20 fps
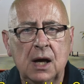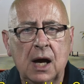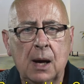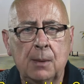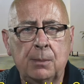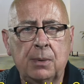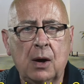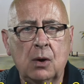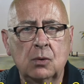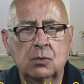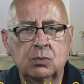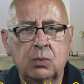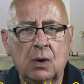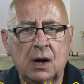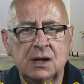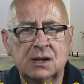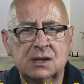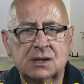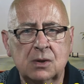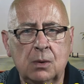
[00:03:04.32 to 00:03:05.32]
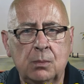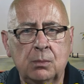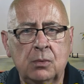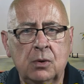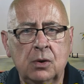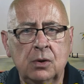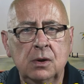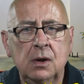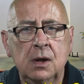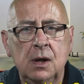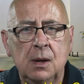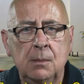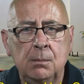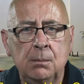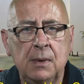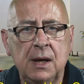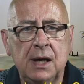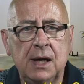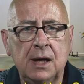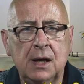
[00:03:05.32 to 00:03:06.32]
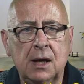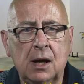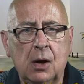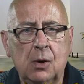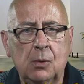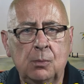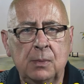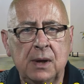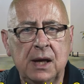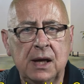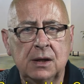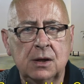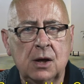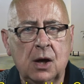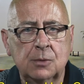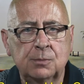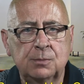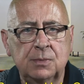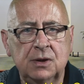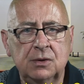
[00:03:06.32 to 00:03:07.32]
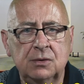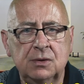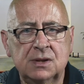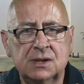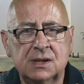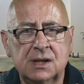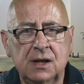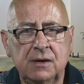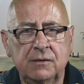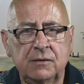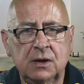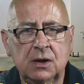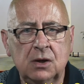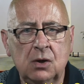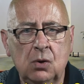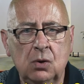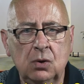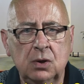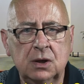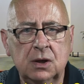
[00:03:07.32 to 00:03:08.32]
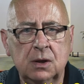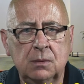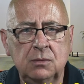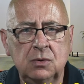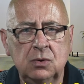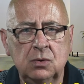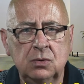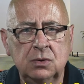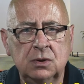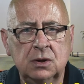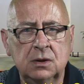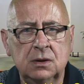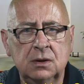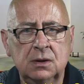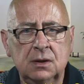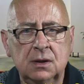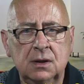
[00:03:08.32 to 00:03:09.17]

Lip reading: about why someone may or may not be receiving Holy Communion.